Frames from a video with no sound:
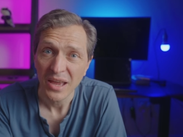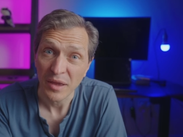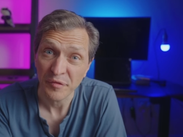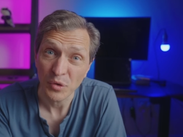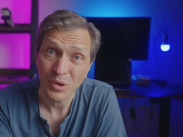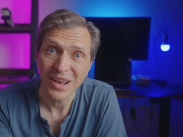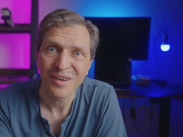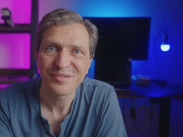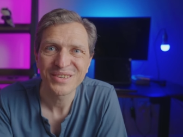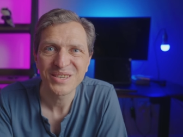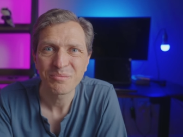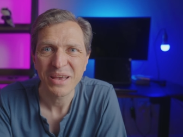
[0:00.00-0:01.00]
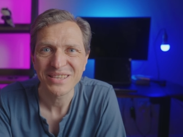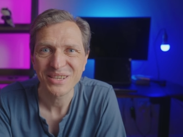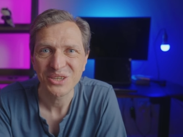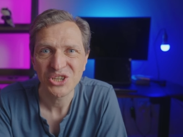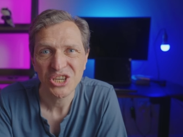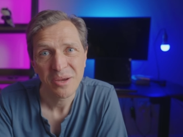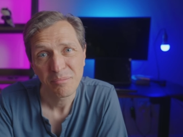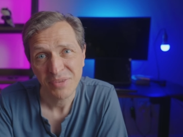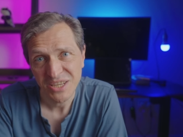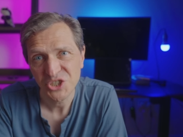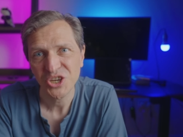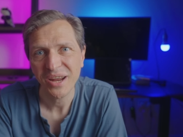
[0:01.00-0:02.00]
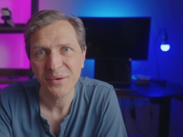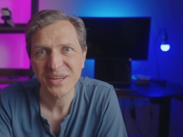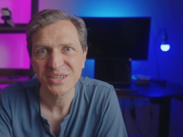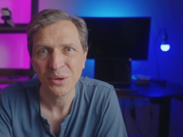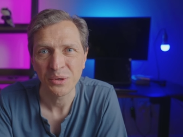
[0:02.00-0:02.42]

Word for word: If you loved this message, please share it